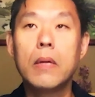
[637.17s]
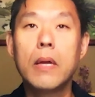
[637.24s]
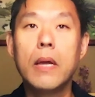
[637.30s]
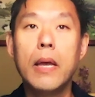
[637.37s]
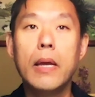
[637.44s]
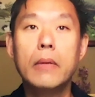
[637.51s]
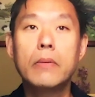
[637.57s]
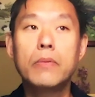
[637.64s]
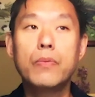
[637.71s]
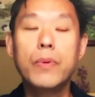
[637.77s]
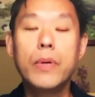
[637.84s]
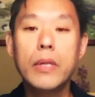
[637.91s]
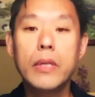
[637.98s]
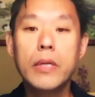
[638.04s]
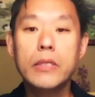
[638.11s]

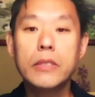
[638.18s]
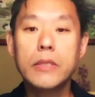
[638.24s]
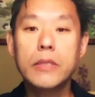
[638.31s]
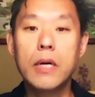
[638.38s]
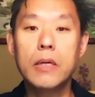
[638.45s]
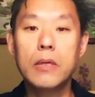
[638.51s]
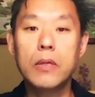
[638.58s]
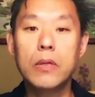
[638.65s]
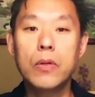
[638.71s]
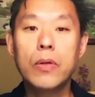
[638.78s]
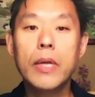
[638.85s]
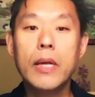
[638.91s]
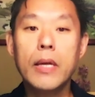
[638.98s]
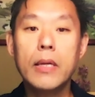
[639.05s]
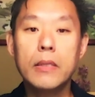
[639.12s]
really start
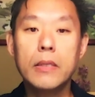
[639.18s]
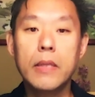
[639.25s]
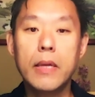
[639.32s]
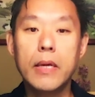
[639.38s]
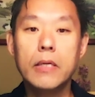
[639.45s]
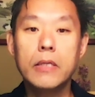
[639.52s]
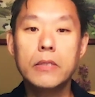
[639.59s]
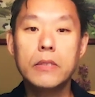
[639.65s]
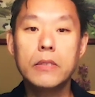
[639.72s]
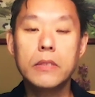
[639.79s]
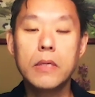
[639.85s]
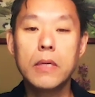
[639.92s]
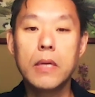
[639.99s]
looking at things